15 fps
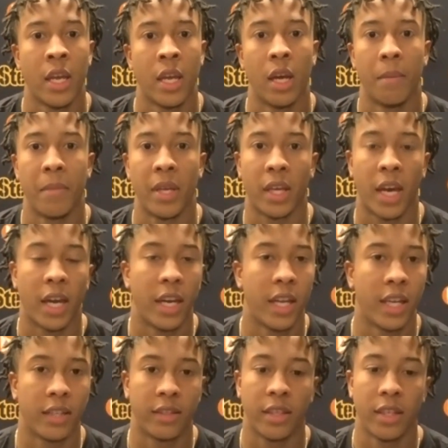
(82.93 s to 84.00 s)
I mean, kind of
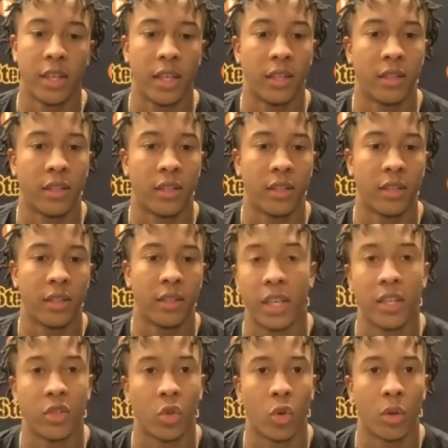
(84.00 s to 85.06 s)
extended his extended
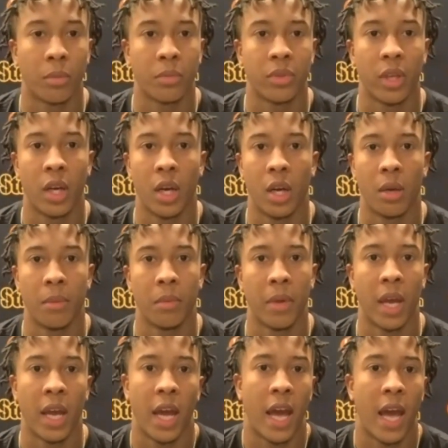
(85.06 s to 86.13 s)
his arms um,
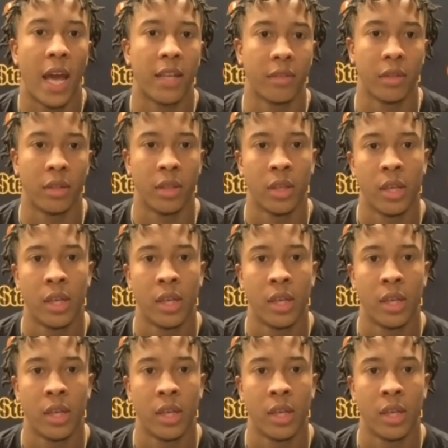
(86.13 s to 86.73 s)
as a